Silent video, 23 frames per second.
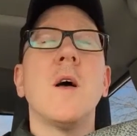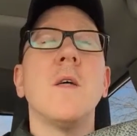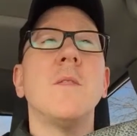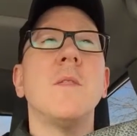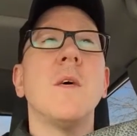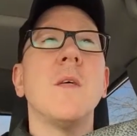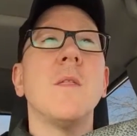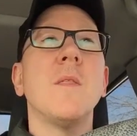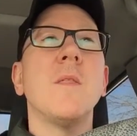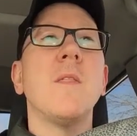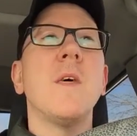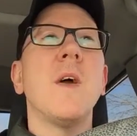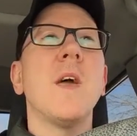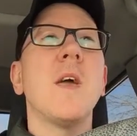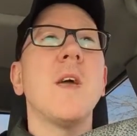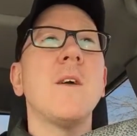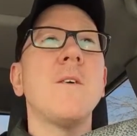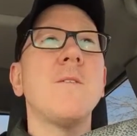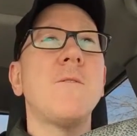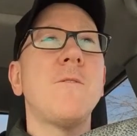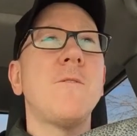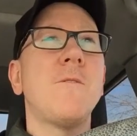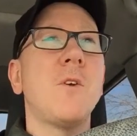that
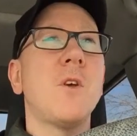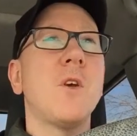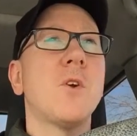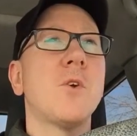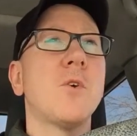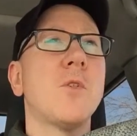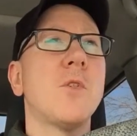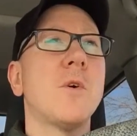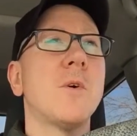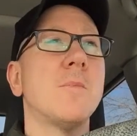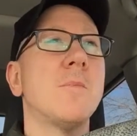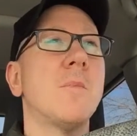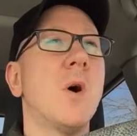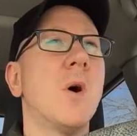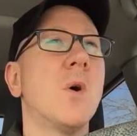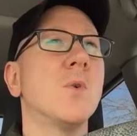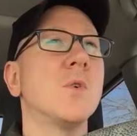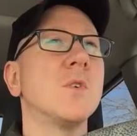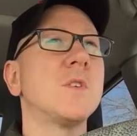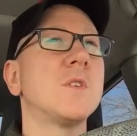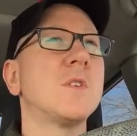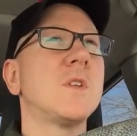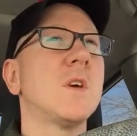they fear the
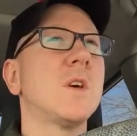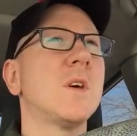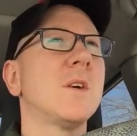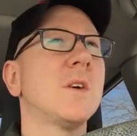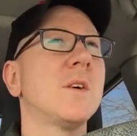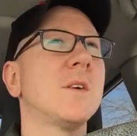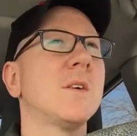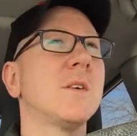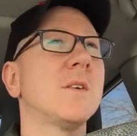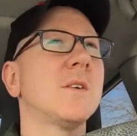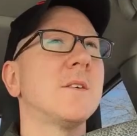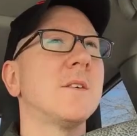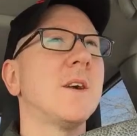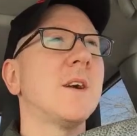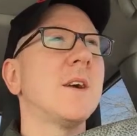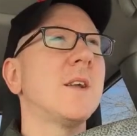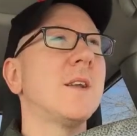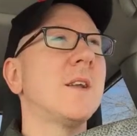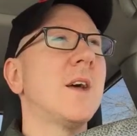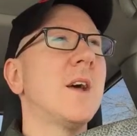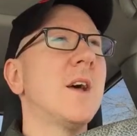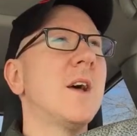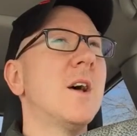most,
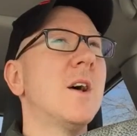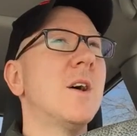right?